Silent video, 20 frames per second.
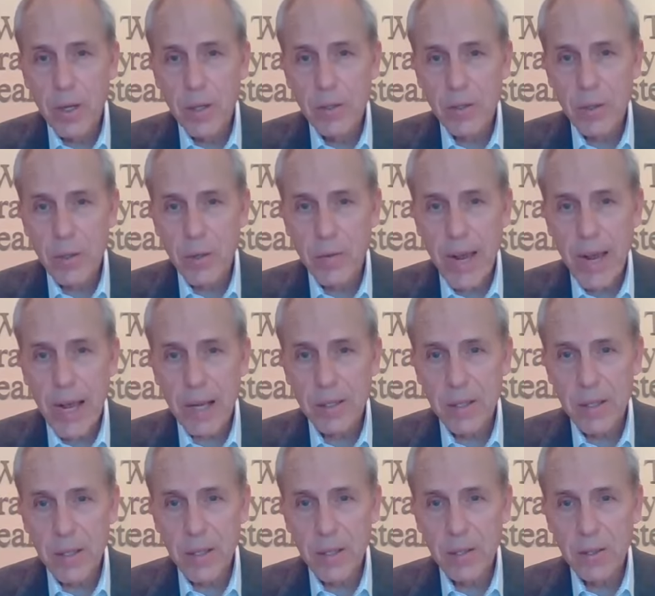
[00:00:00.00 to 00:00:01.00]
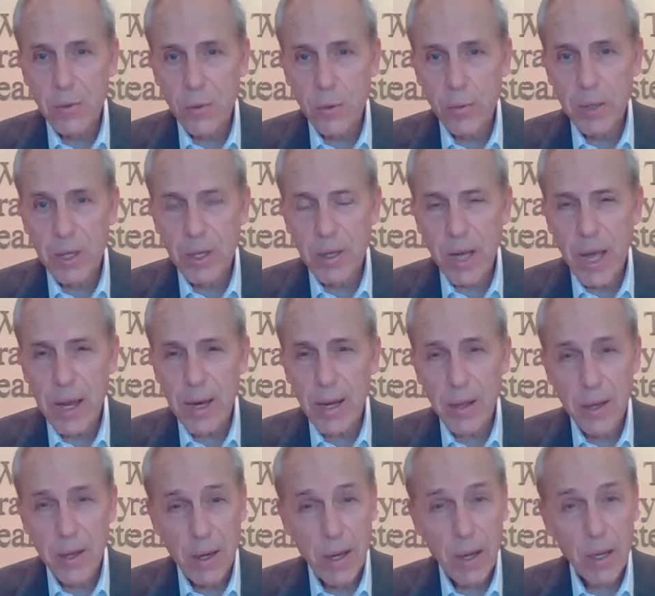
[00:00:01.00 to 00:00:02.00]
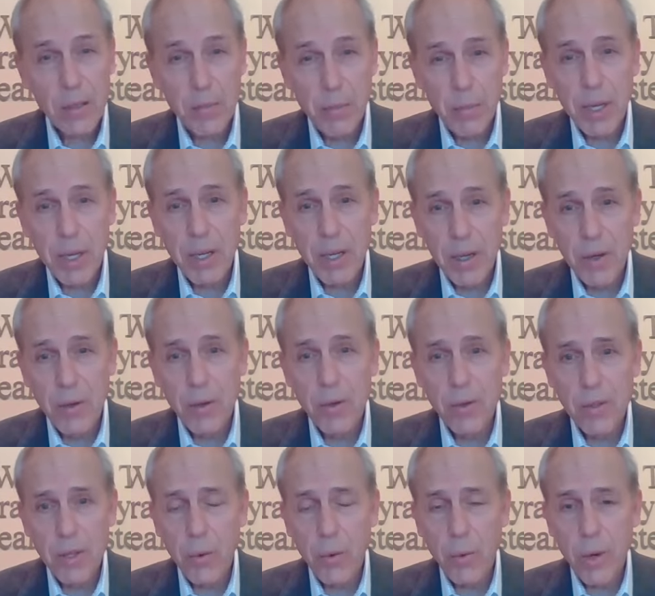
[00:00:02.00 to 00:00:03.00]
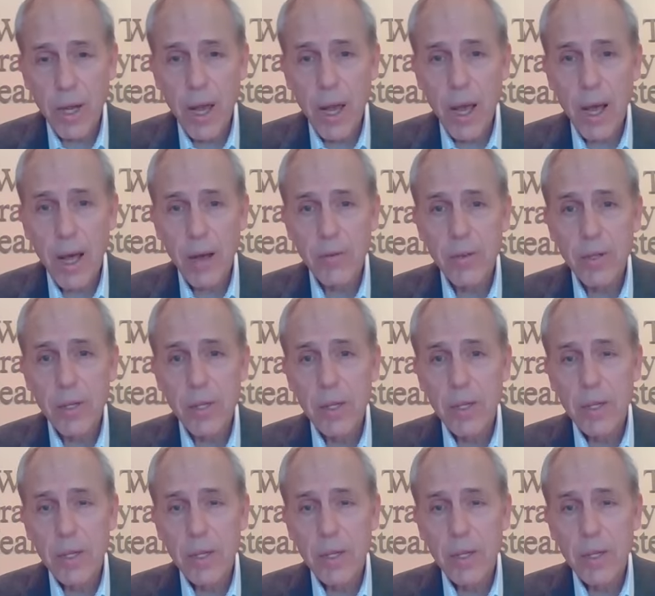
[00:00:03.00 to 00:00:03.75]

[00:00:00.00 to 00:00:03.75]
So the vaccines will be kind of the next big news that we have,